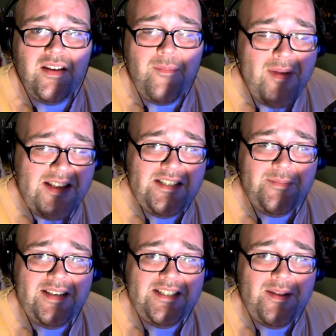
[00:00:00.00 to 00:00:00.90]
It meant
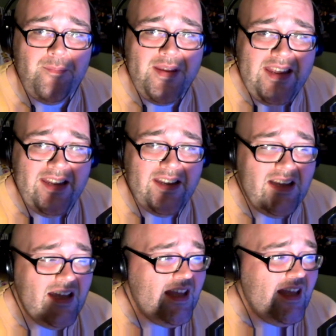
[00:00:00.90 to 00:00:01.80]
something to me.
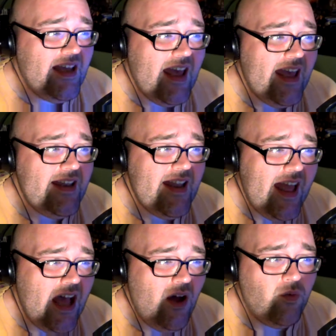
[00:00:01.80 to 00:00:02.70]
And
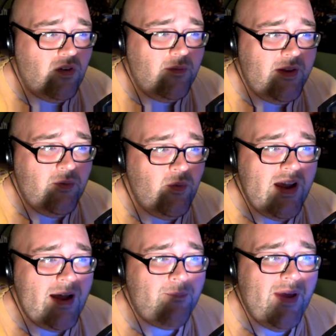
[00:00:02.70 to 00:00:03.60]
now, I mean, we
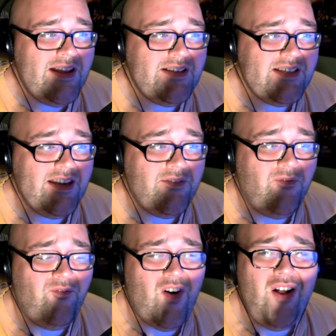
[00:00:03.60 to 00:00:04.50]
got bands like
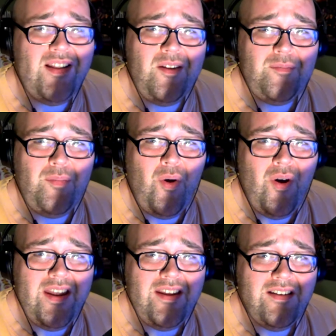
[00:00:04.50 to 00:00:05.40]
Fall Out
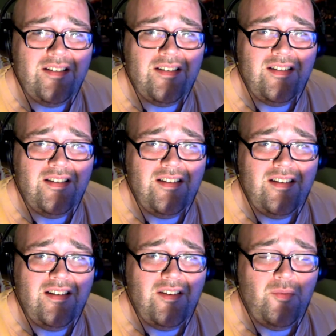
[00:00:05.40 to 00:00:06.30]
Boy,
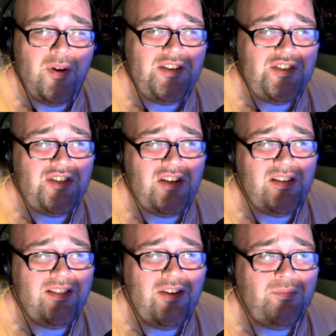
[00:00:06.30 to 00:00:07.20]
which
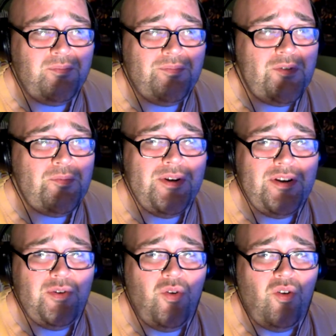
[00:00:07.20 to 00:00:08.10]
they're pretty
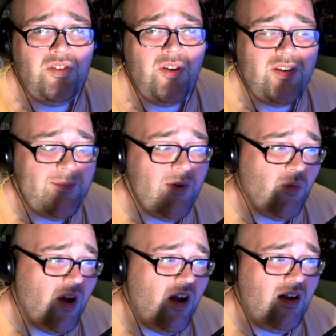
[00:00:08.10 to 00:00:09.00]
cool, don't get me
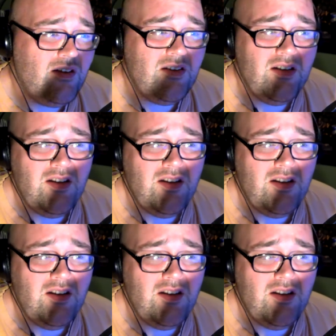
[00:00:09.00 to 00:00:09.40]
wrong.